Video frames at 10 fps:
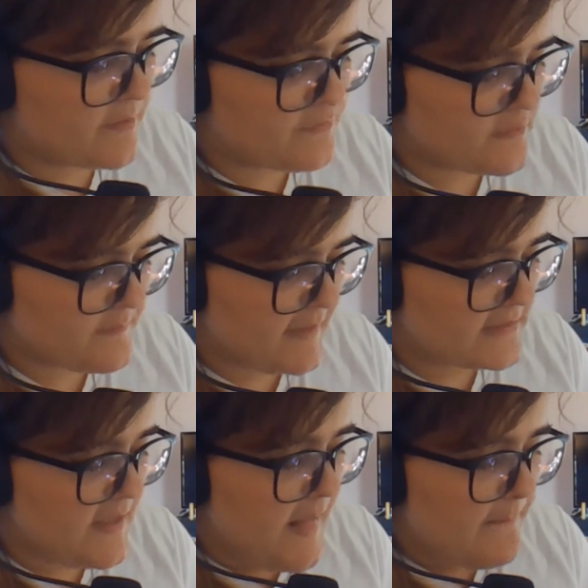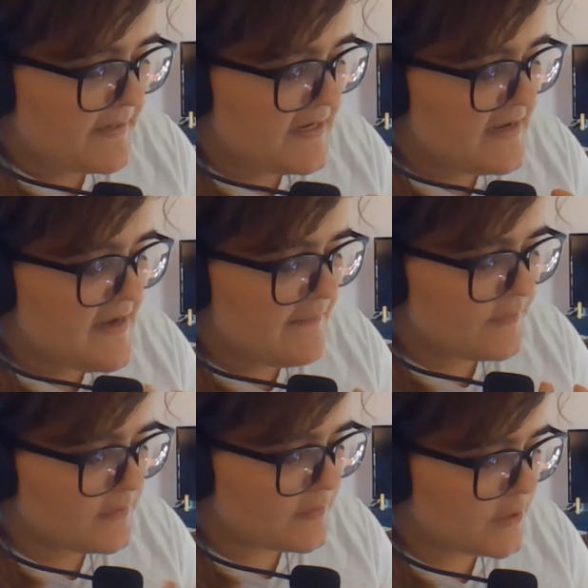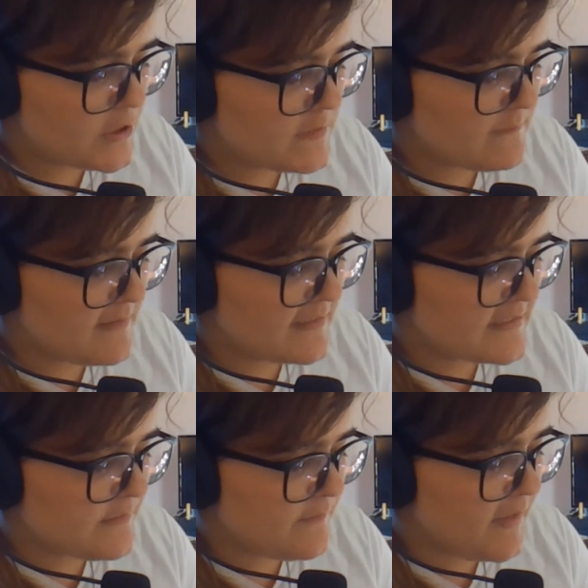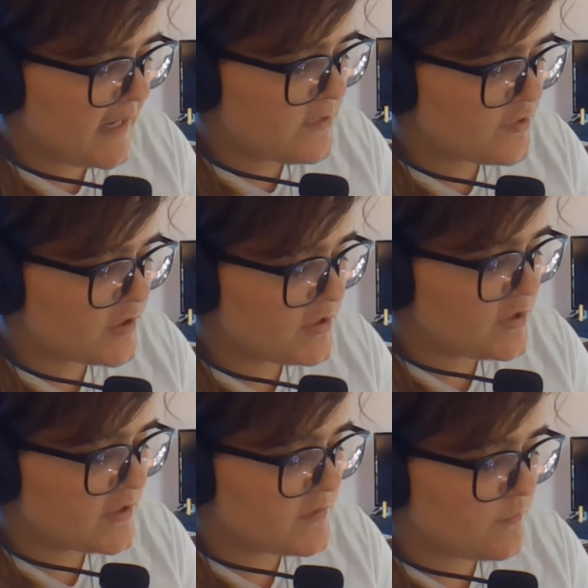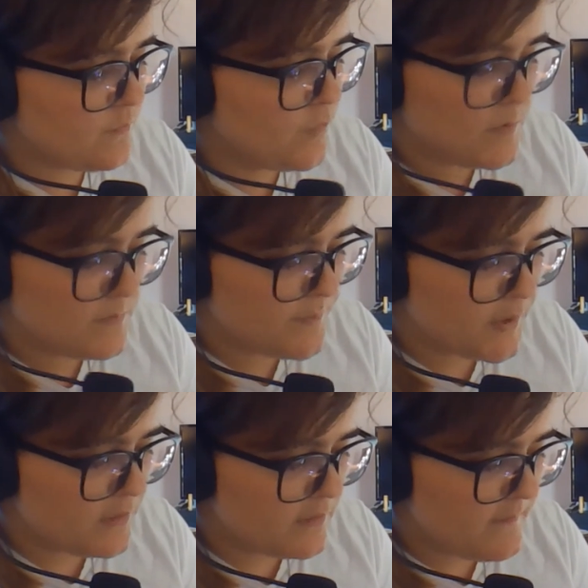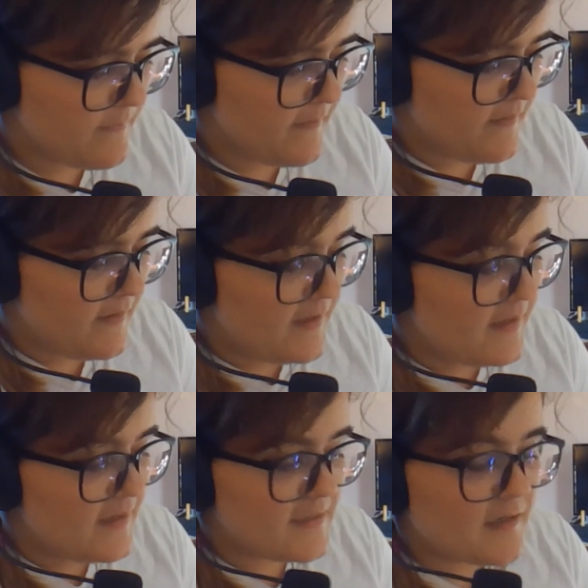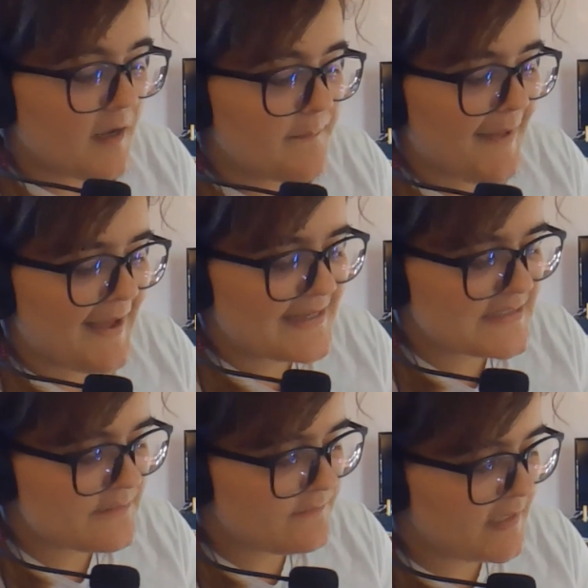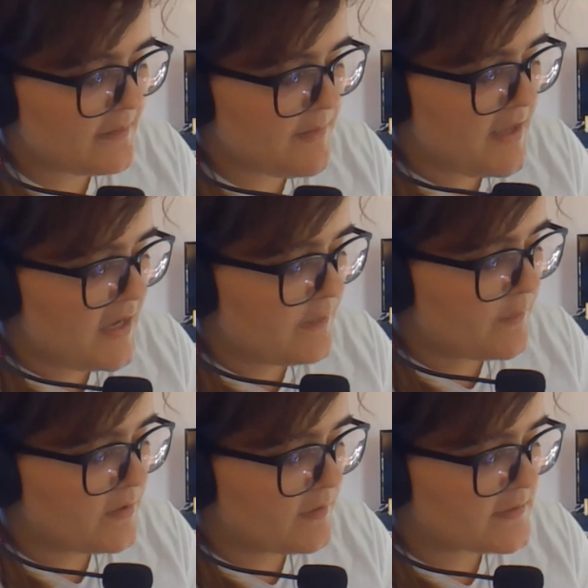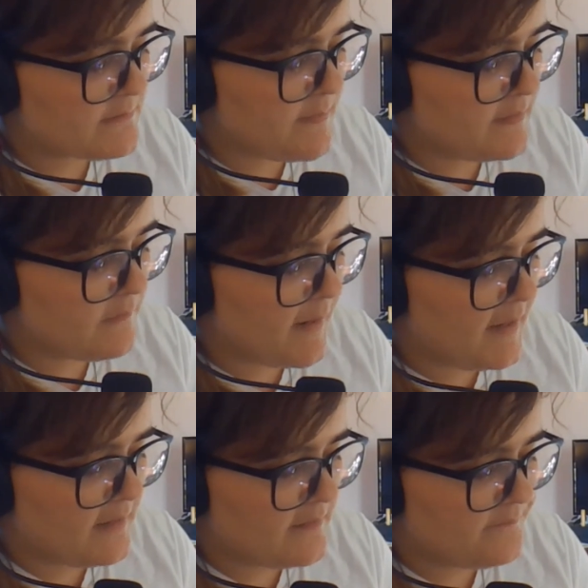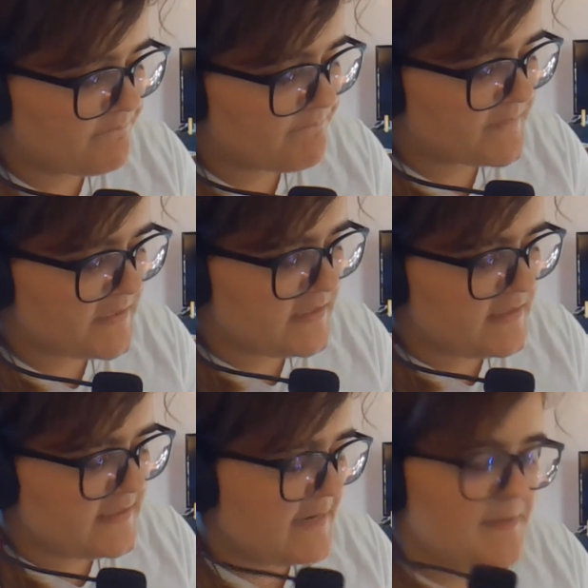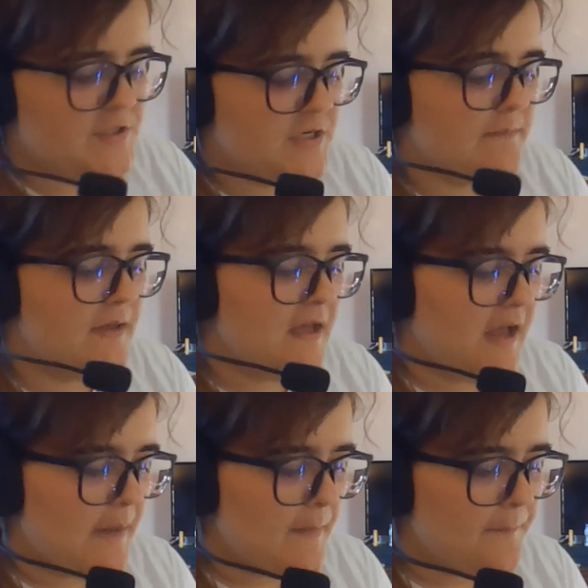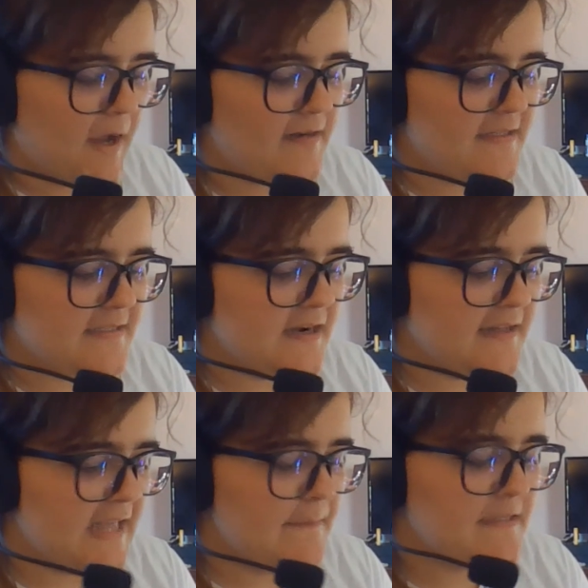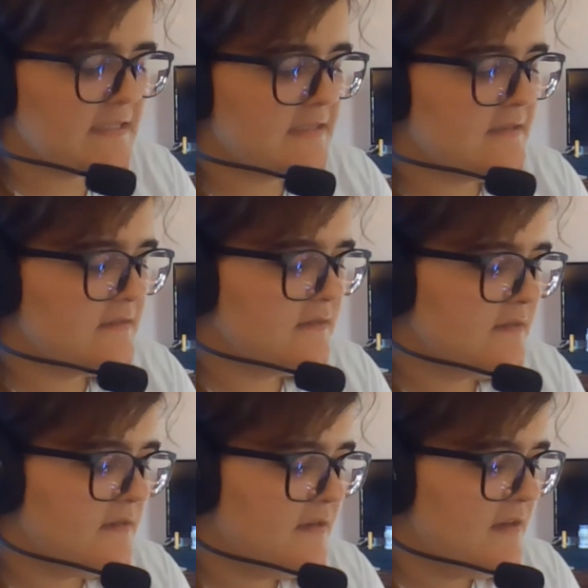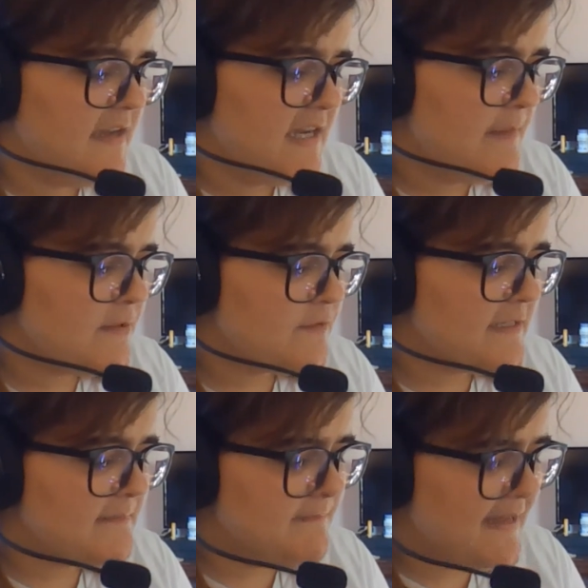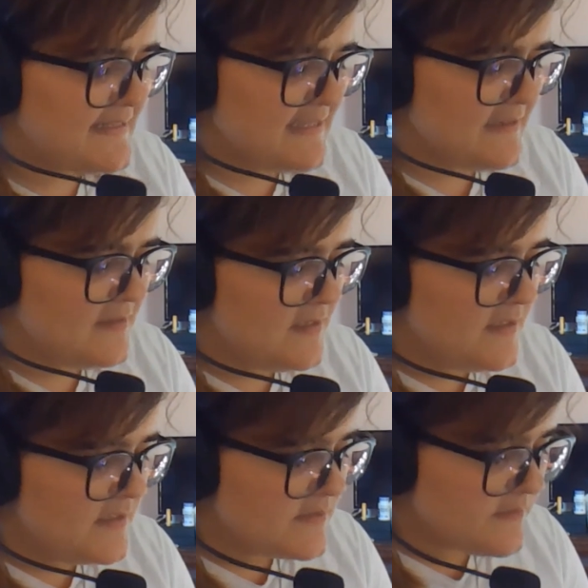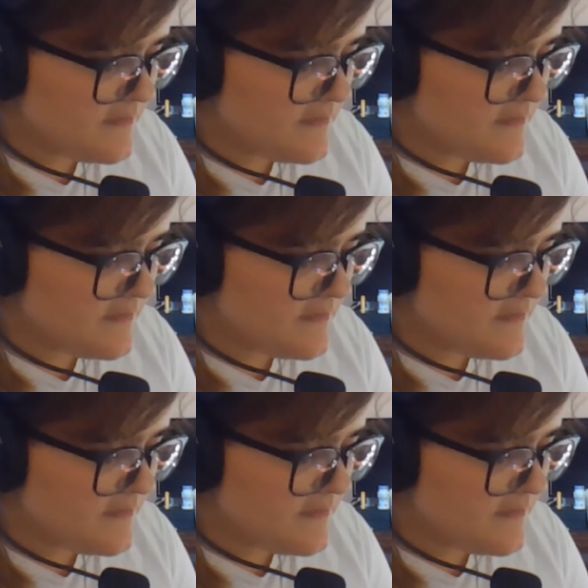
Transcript: retrospect, but it never occurred to me that some of the hydrogen just wouldn't burn. It got past the flame and went on its merry way. Damn it, Jim, I'm a botanist, not a chemist. Chemistry is messy, so